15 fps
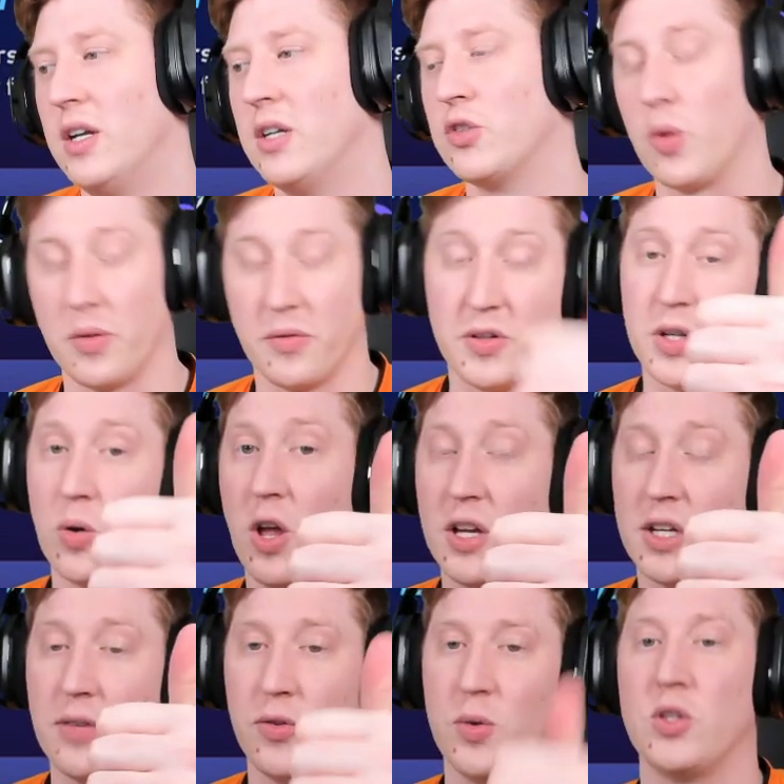Drop the video a like
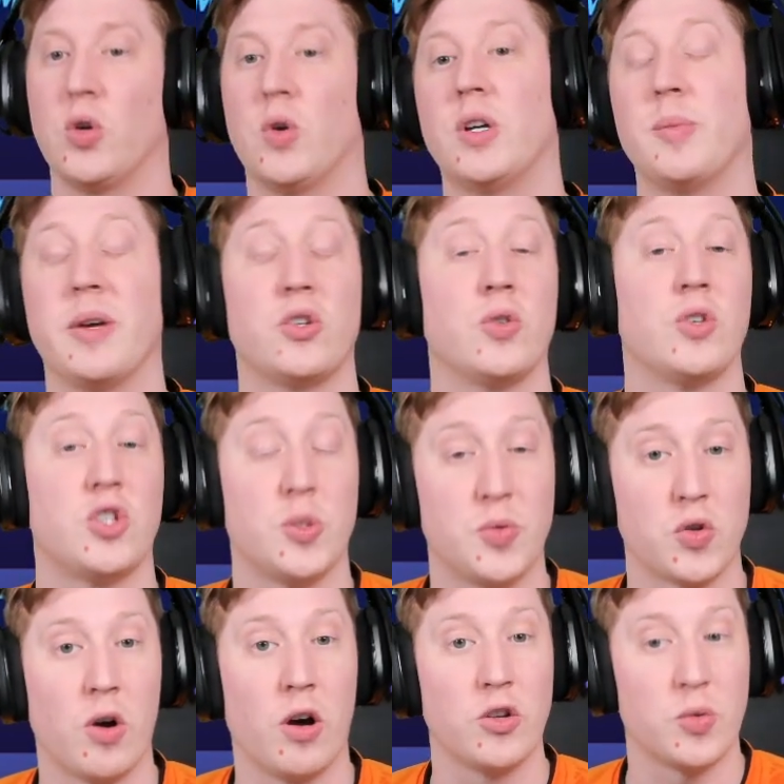if you enjoyed. Make sure you
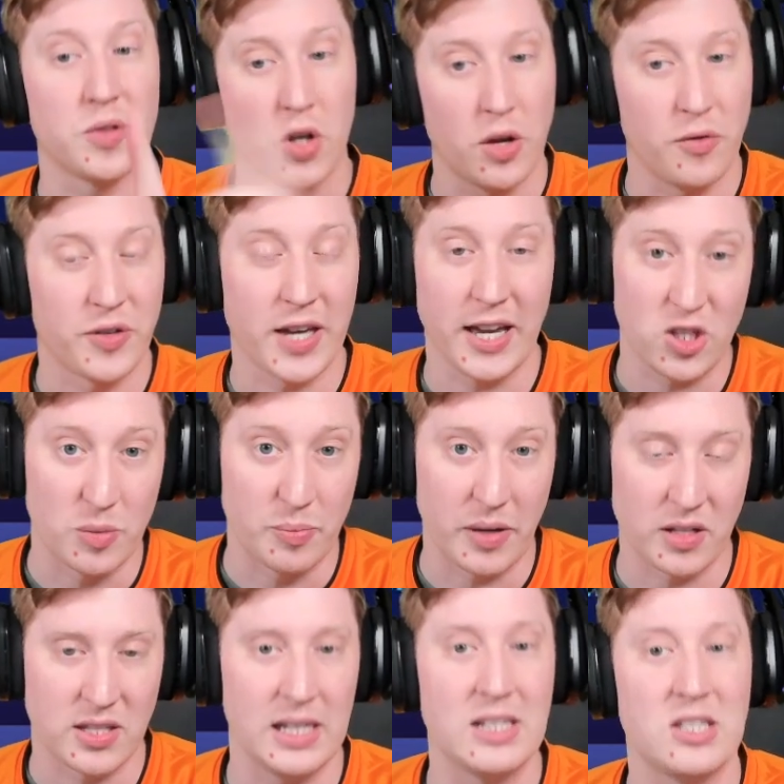subscribe with the notification bell
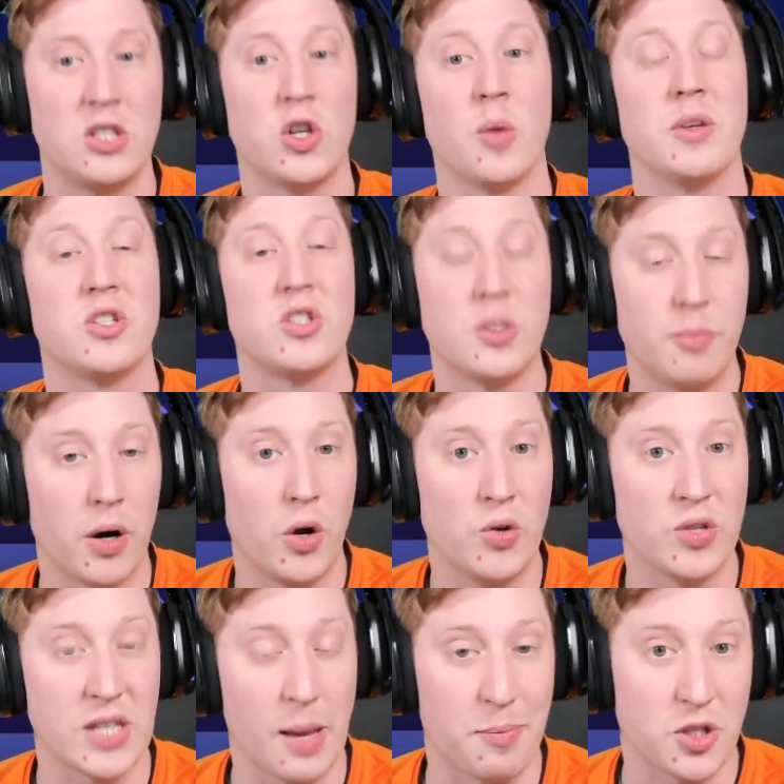tick so you don't miss
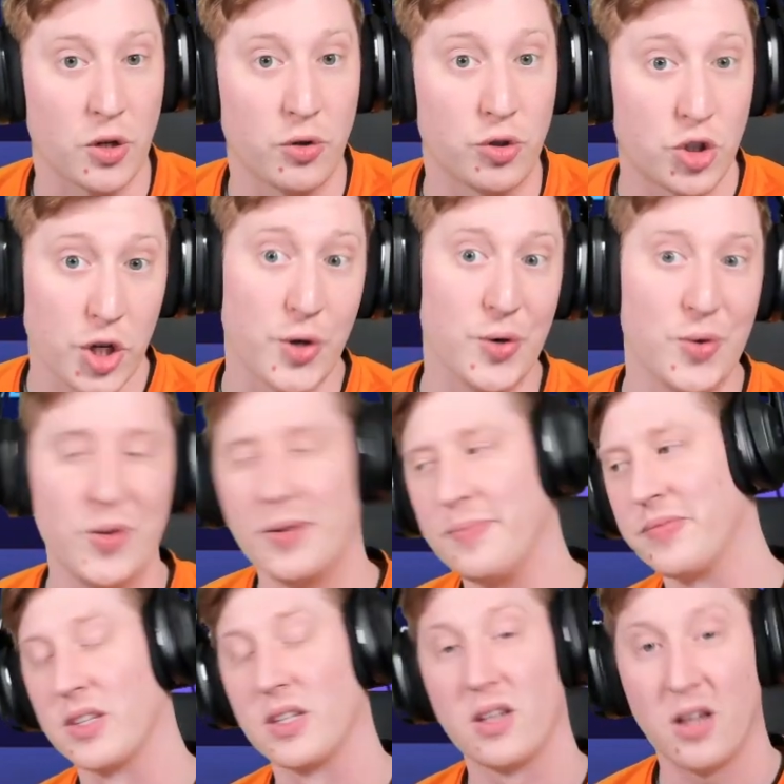tomorrow's episode.
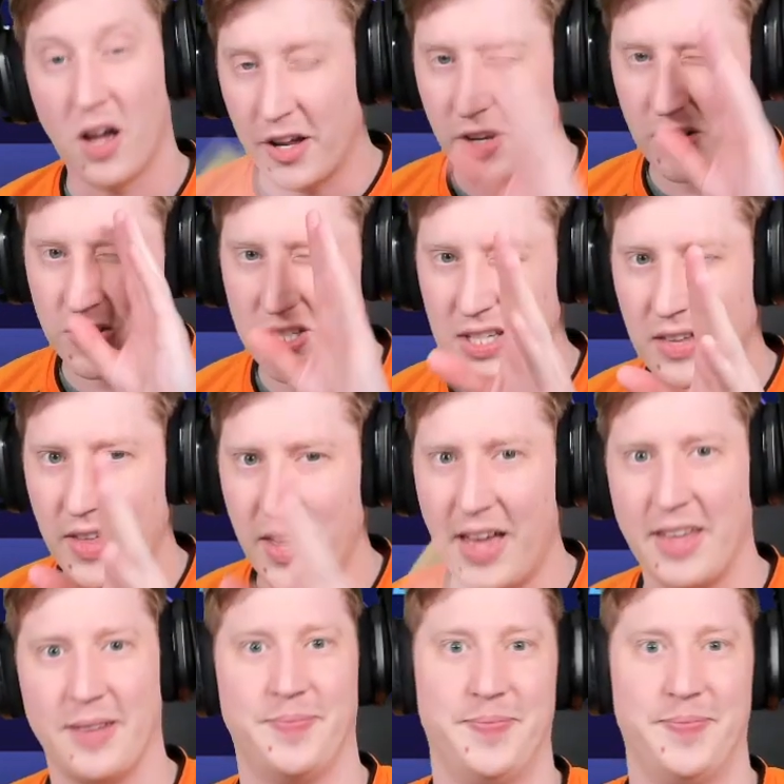And I'll see you then.